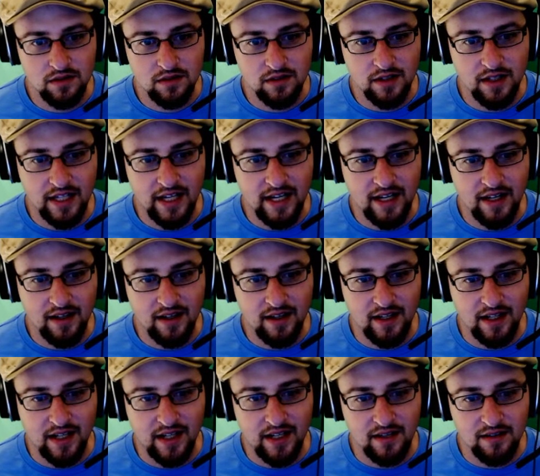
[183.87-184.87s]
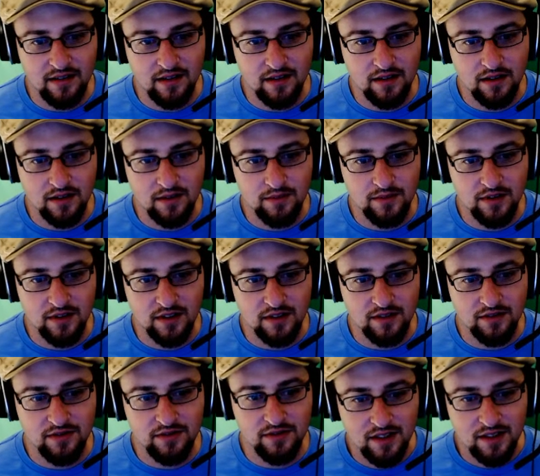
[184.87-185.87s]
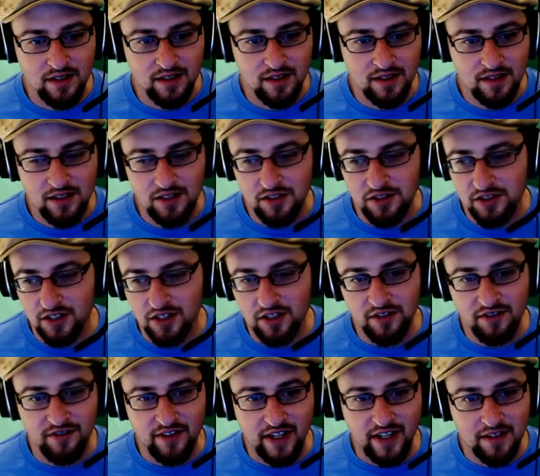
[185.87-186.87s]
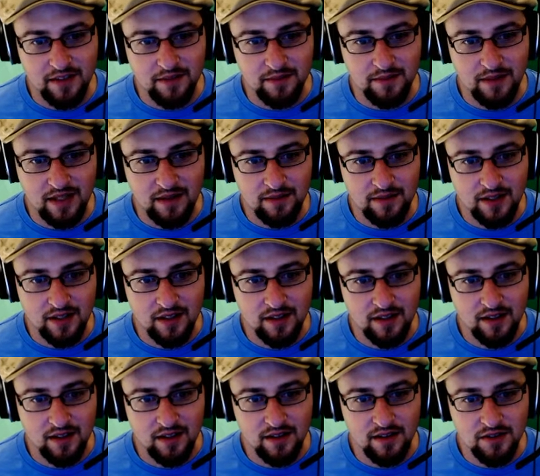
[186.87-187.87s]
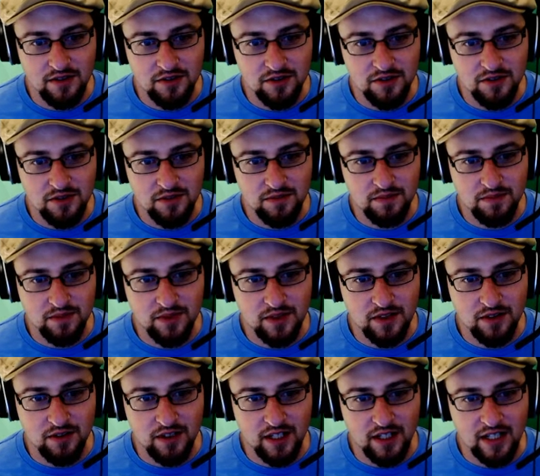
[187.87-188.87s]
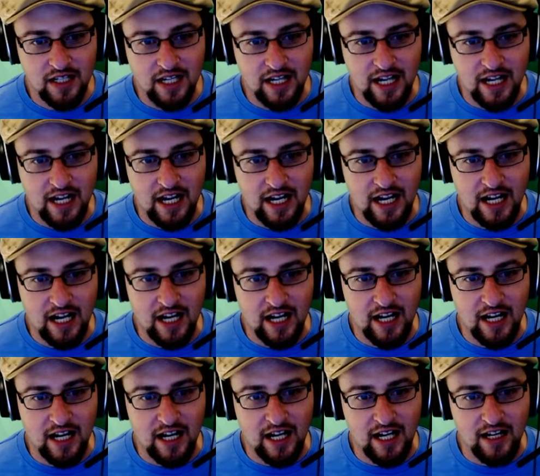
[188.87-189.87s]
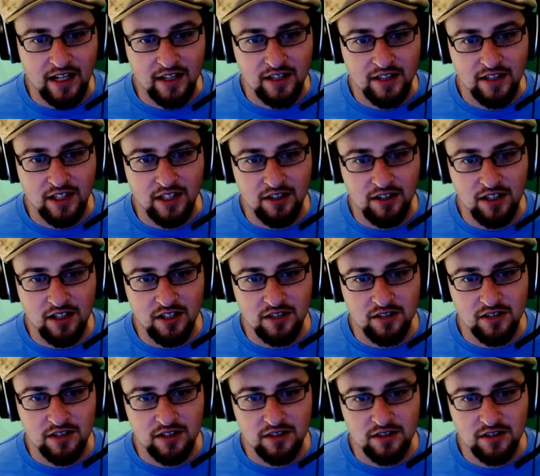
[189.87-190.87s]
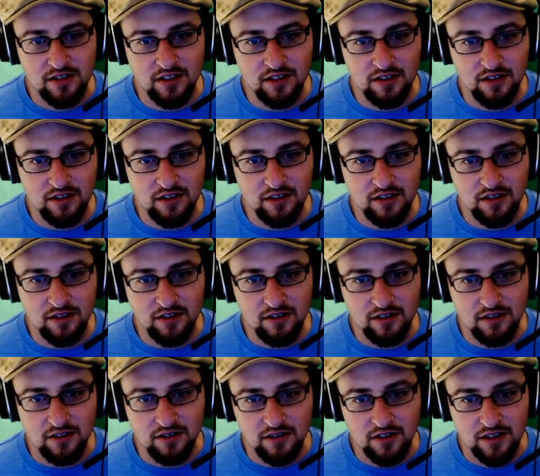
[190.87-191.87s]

That guy has hung himself. You should go find him, maybe. There's your... Okay, da da da da da da da Oh, no! No, no, no, no, no.